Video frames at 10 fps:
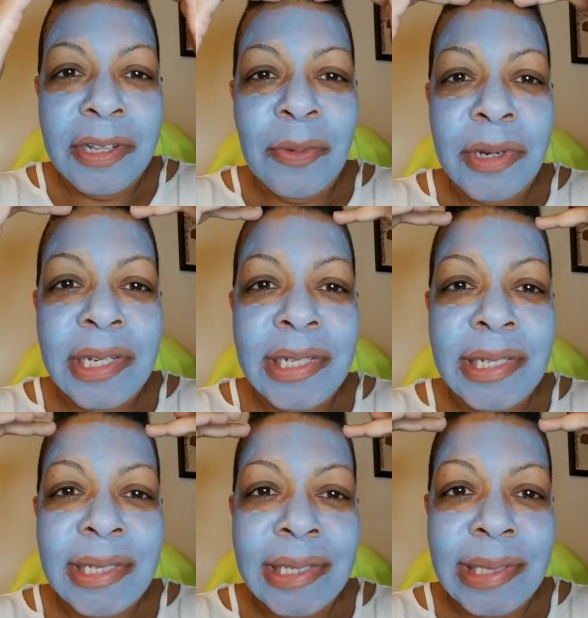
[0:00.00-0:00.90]

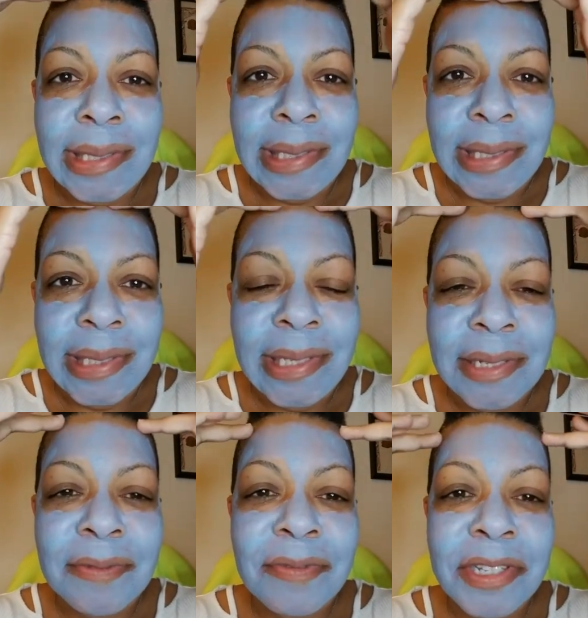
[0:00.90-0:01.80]
was
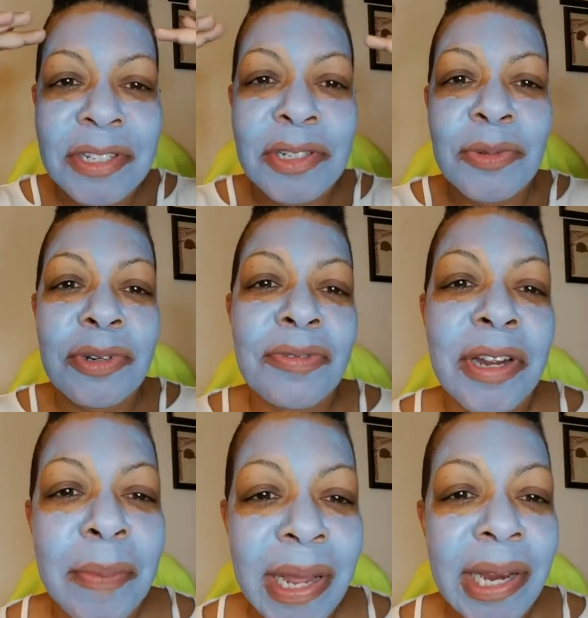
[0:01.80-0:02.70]
residual
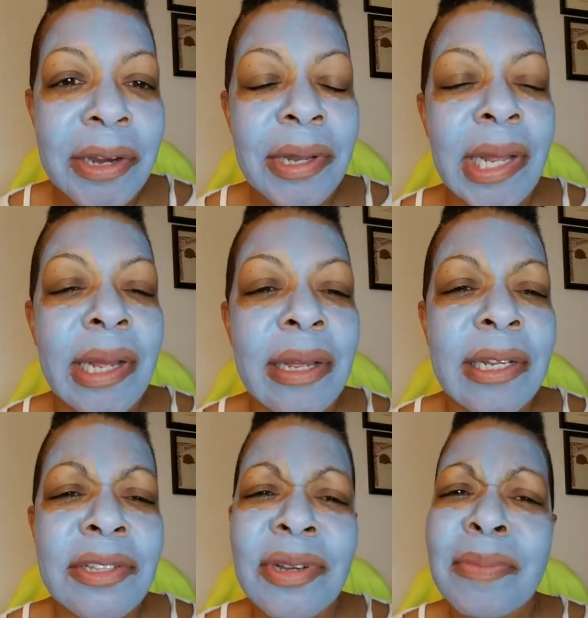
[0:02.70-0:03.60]
around my hairline.
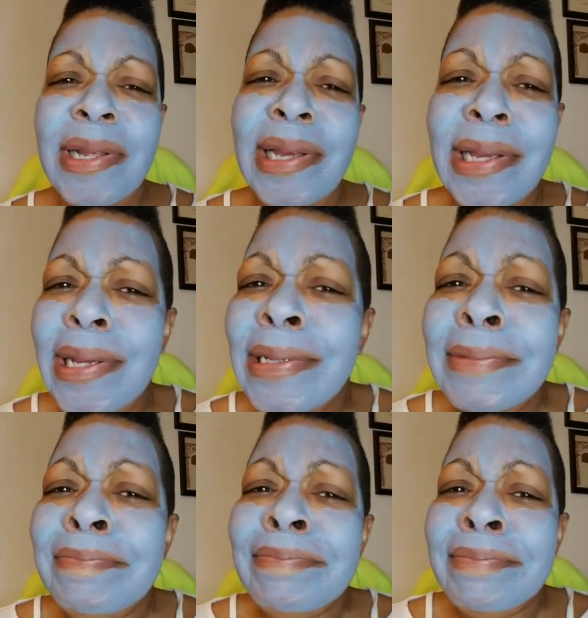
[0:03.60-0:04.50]
And so I'm like,
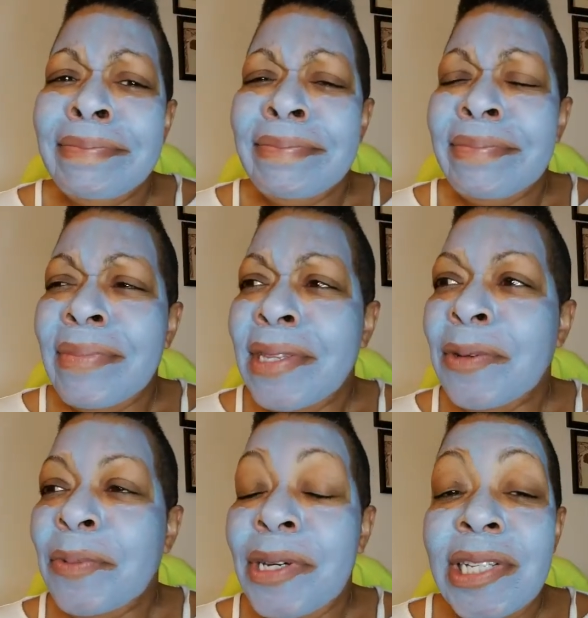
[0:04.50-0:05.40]

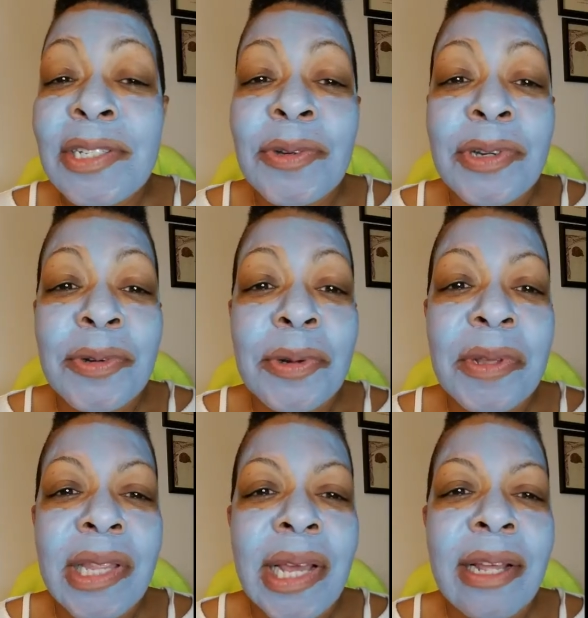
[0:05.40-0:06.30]
what is going on
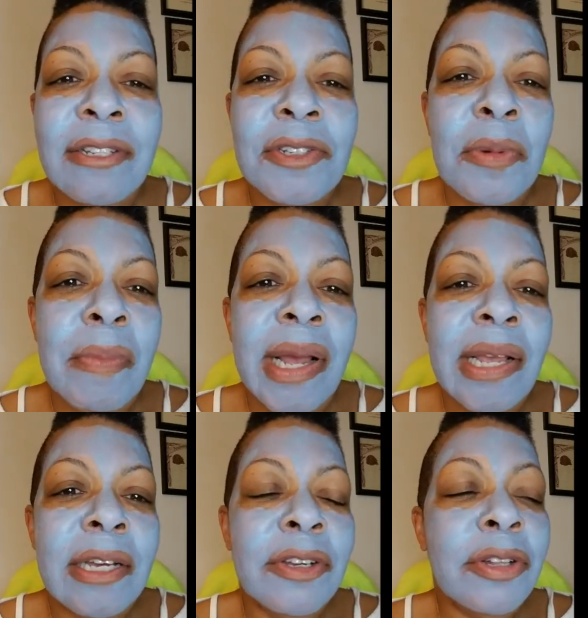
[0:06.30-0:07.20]
with that? So my
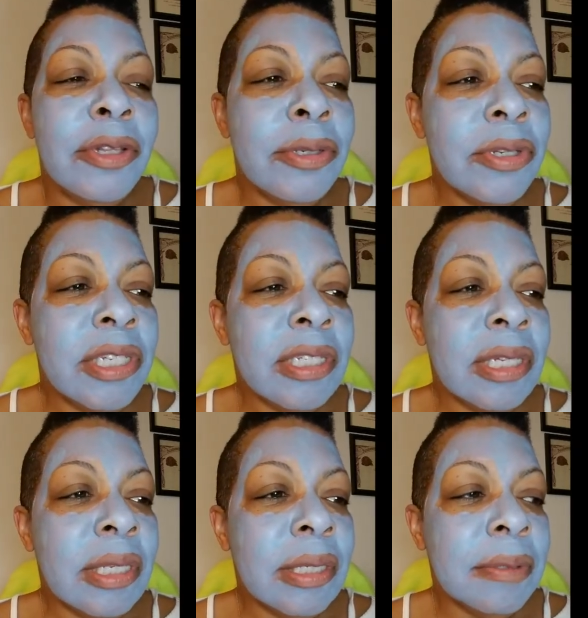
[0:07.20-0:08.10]

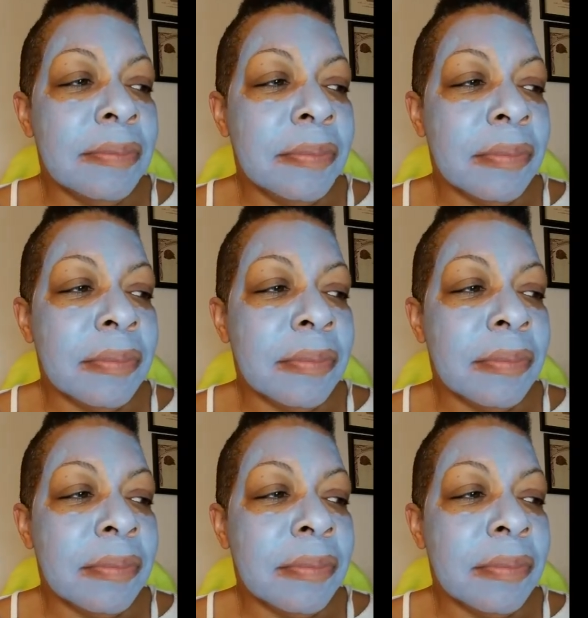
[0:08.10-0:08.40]
conclusion